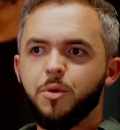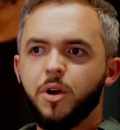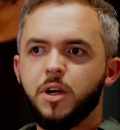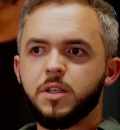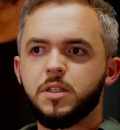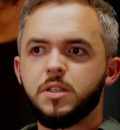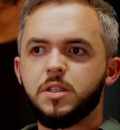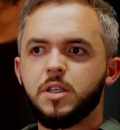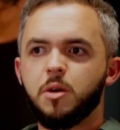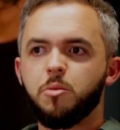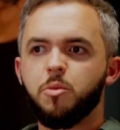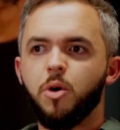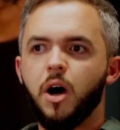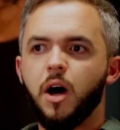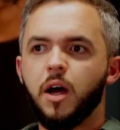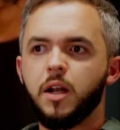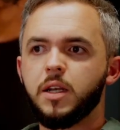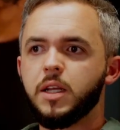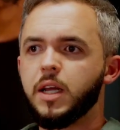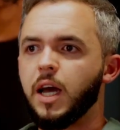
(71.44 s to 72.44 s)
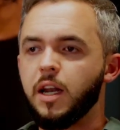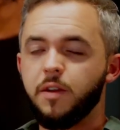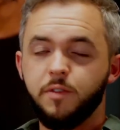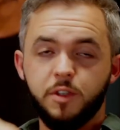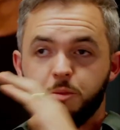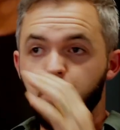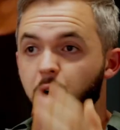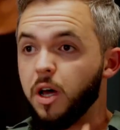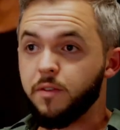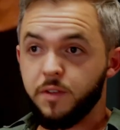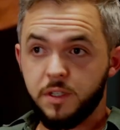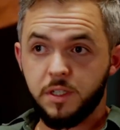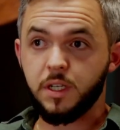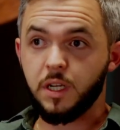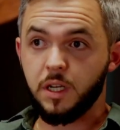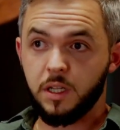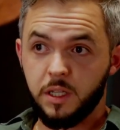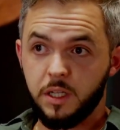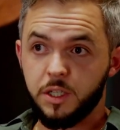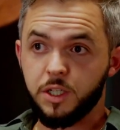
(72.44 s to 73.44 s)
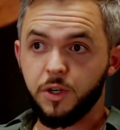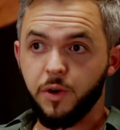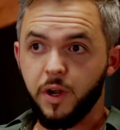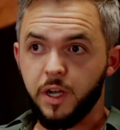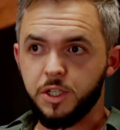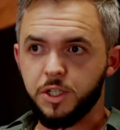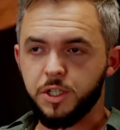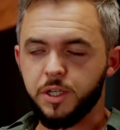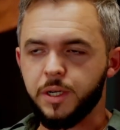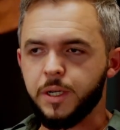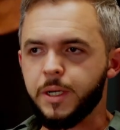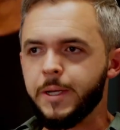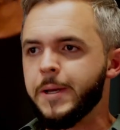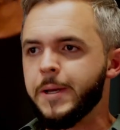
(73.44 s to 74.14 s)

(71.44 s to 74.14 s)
processing part kind of as part of a single integration.